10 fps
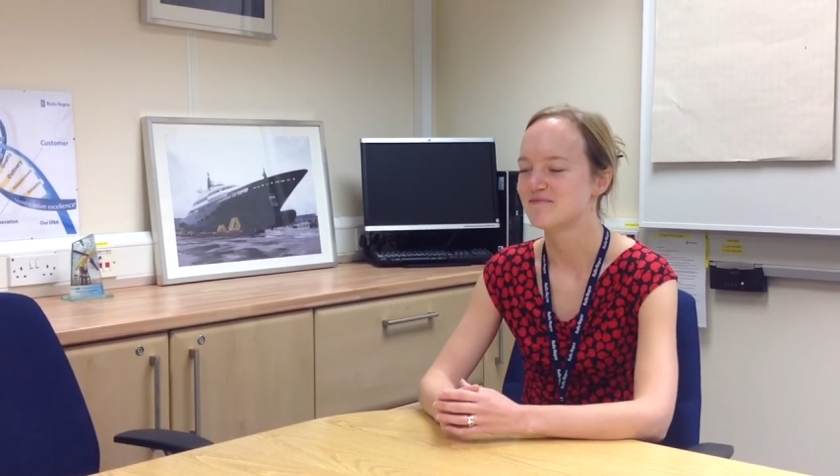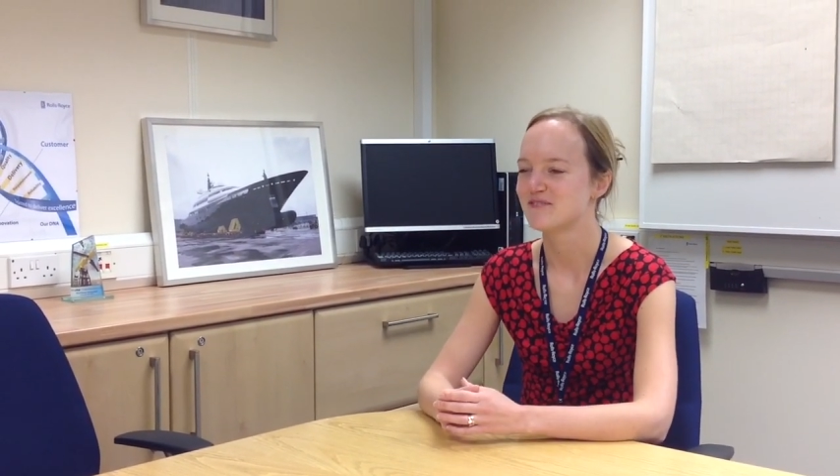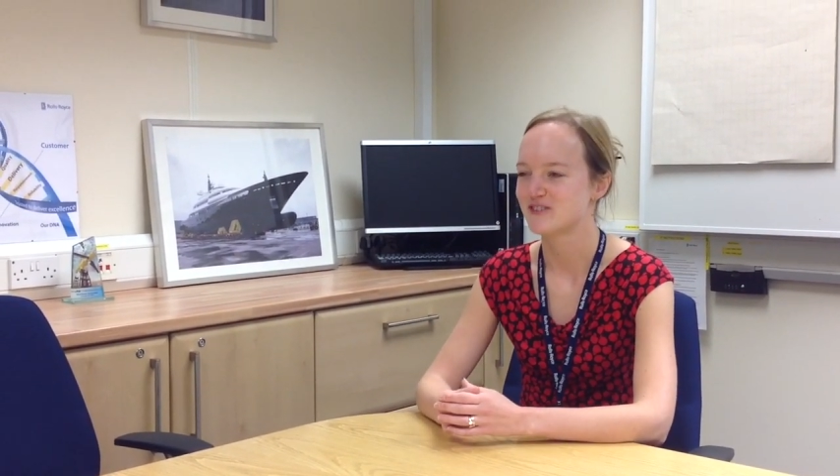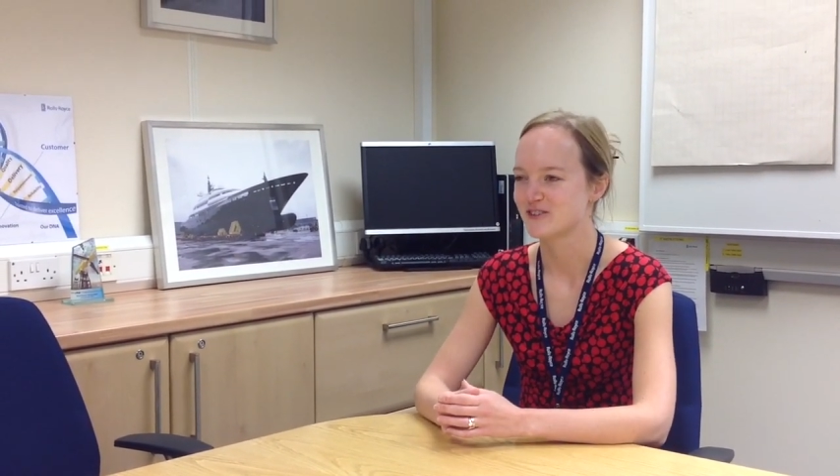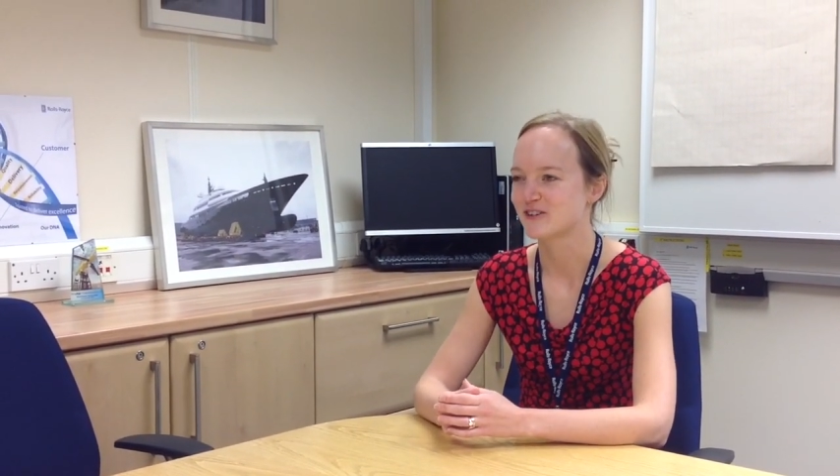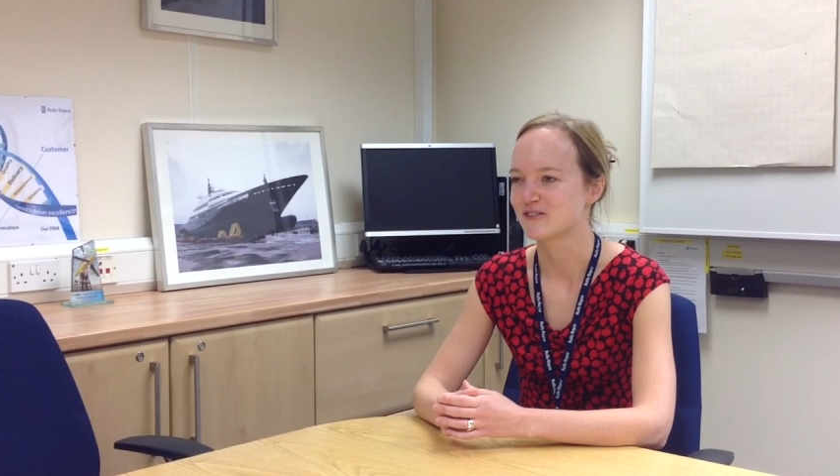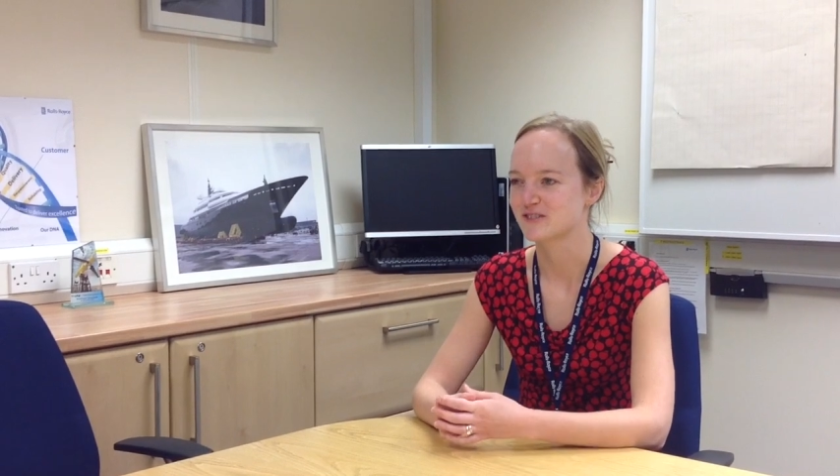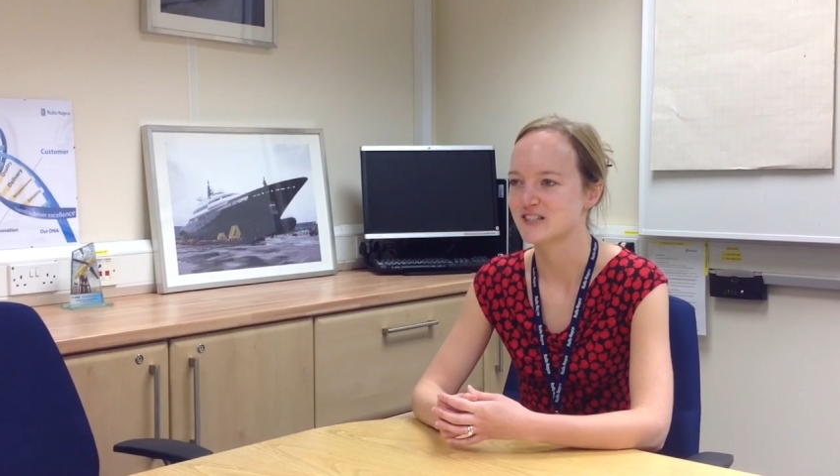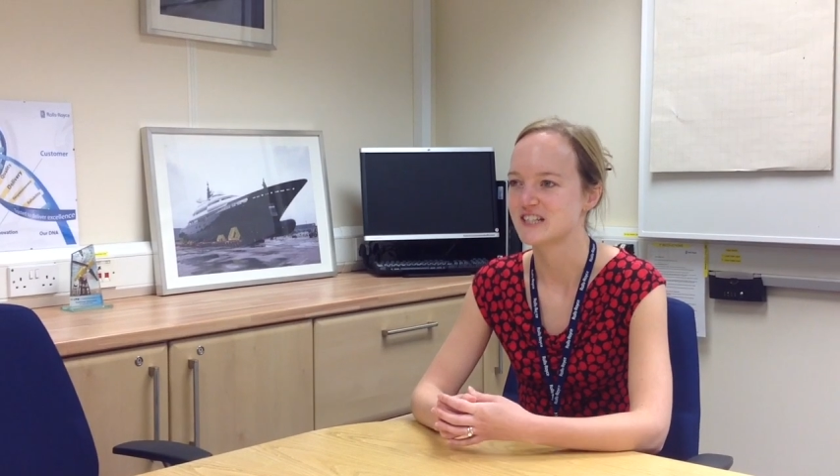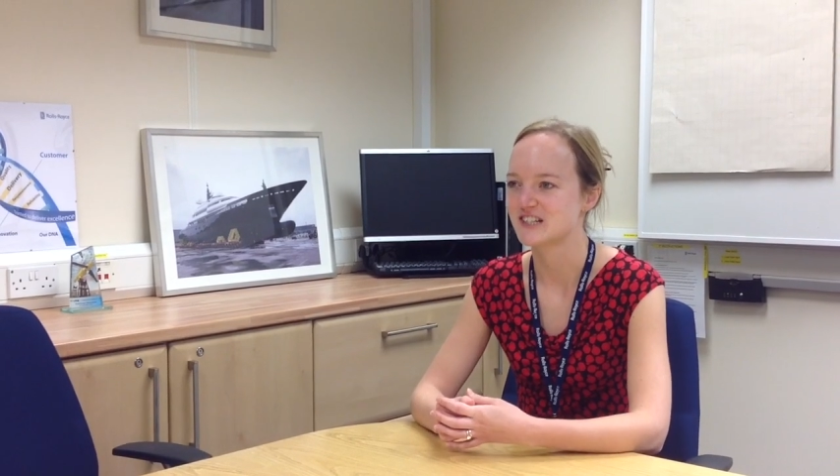through
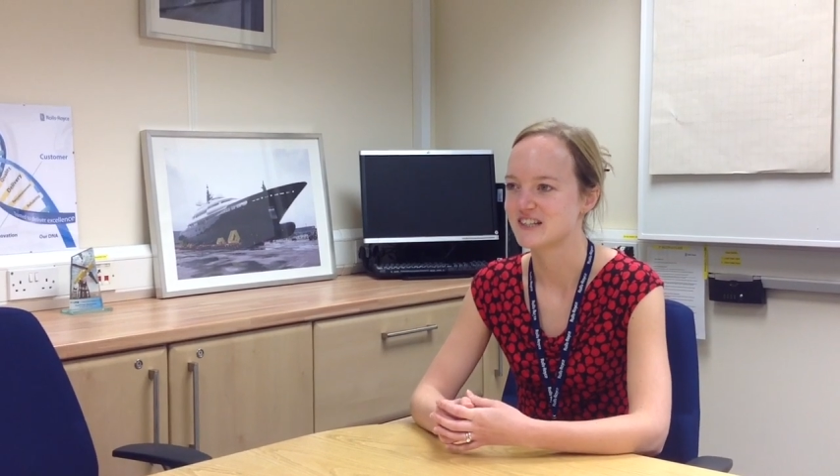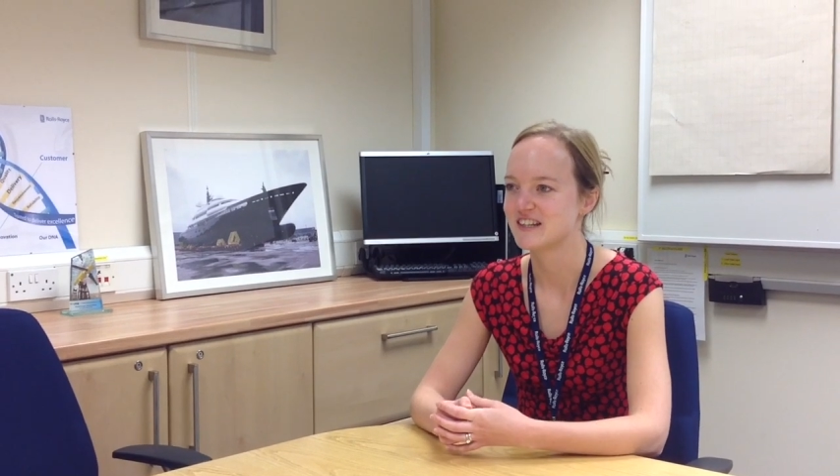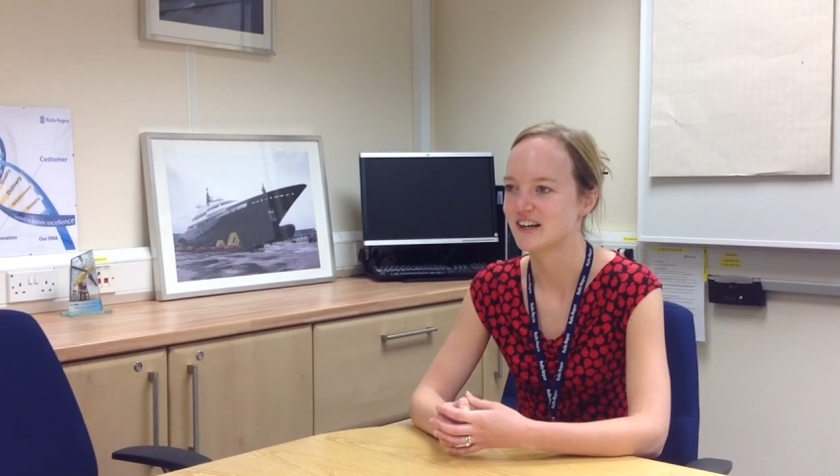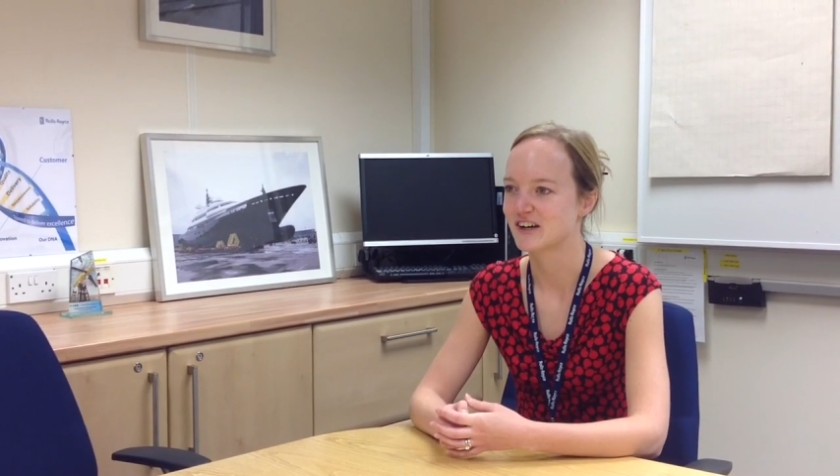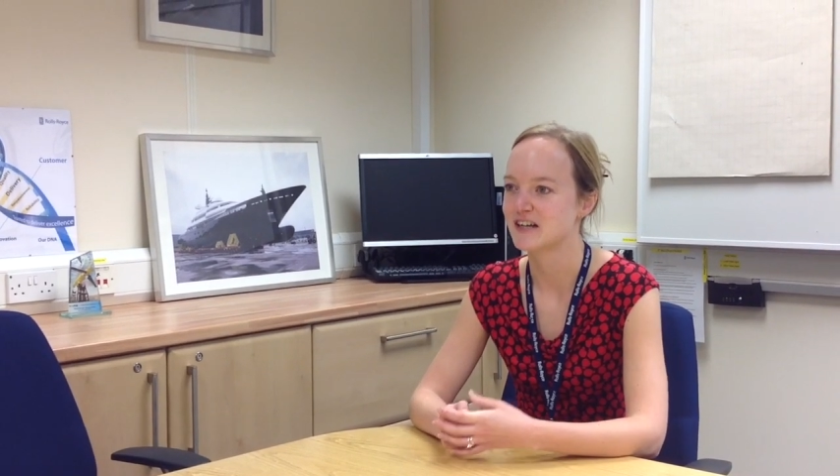conversation there